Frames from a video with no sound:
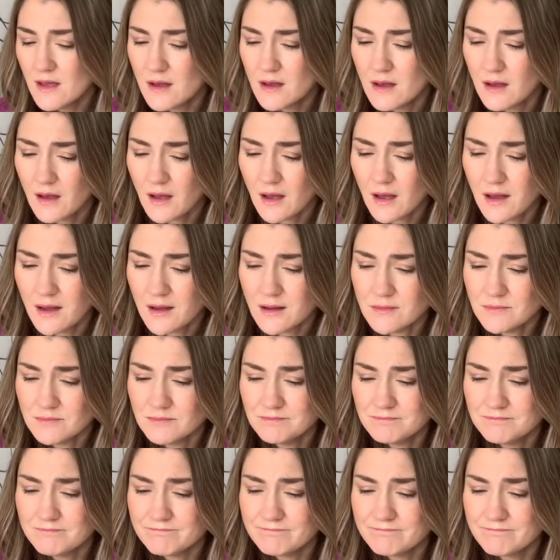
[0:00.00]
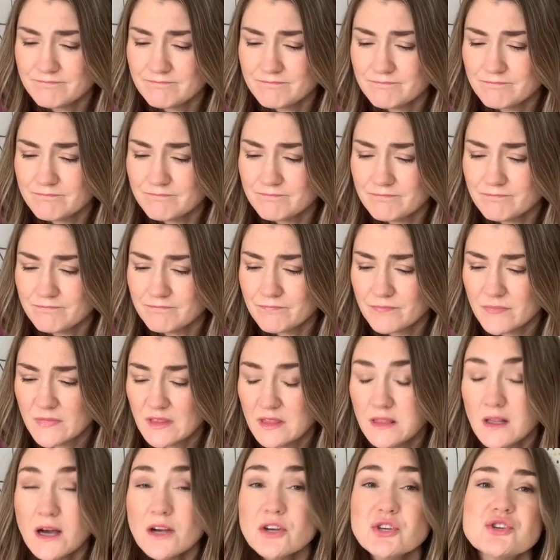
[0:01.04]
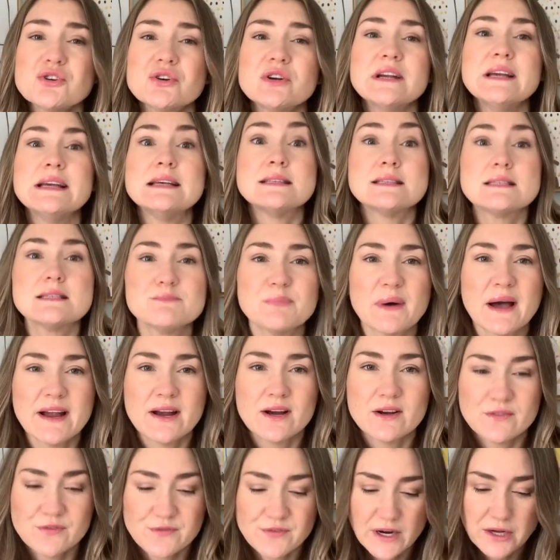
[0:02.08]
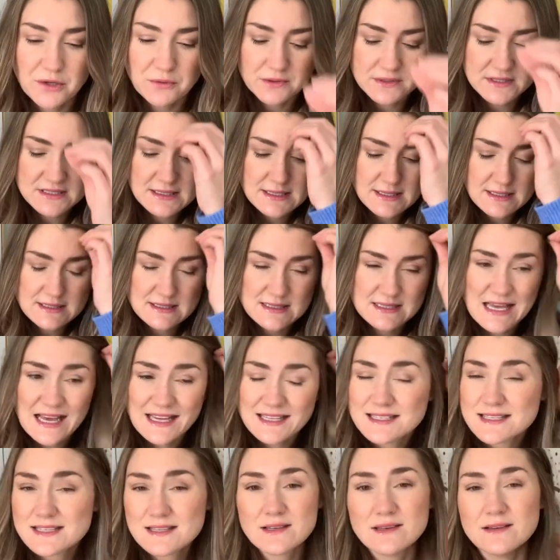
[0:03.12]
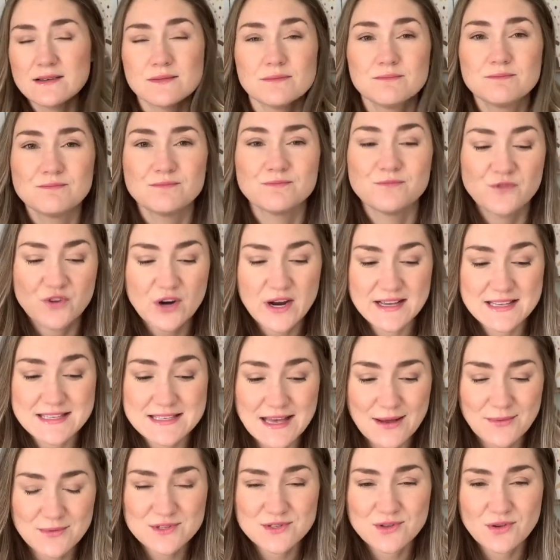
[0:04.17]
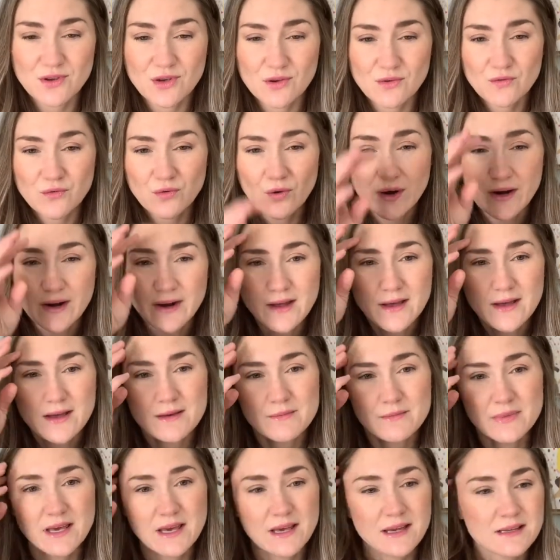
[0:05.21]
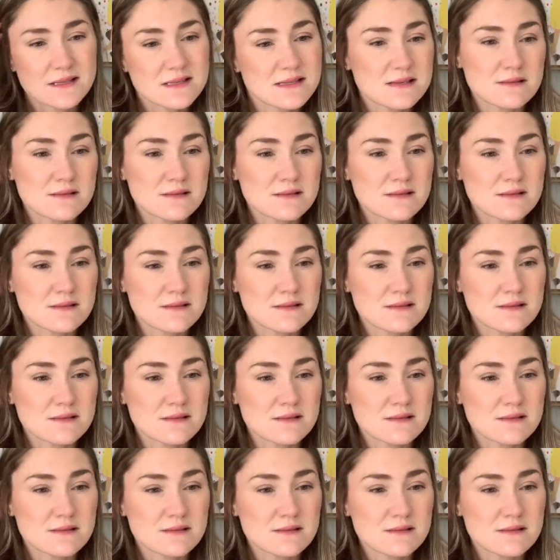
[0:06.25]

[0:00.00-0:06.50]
Um, luxury inspired fragrances. That's the phrase I was looking for because